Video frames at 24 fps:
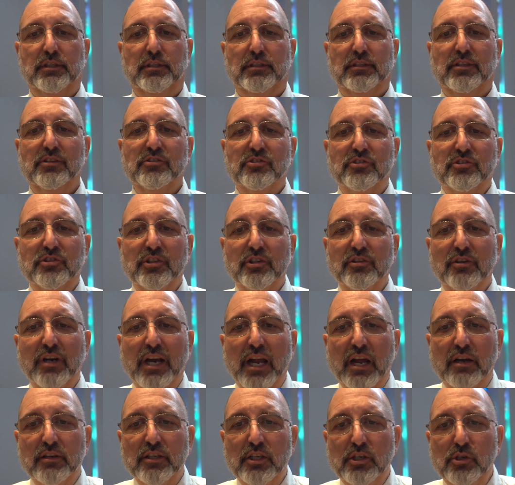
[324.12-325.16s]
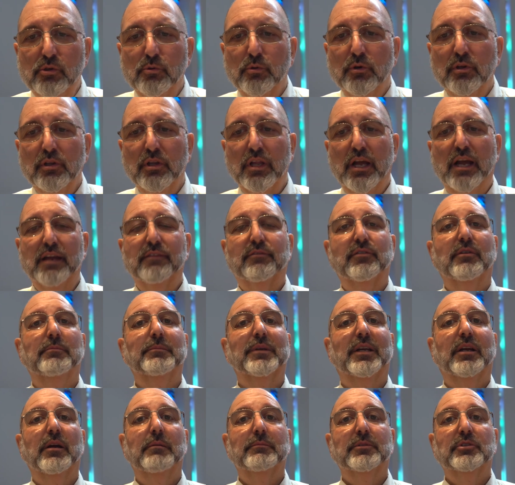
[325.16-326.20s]
Consider how your life can
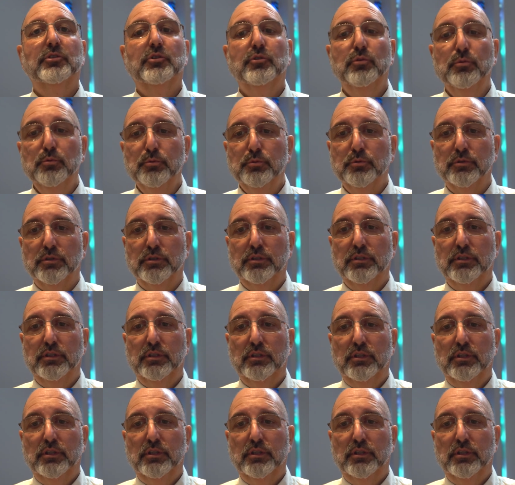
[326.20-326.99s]
become a tool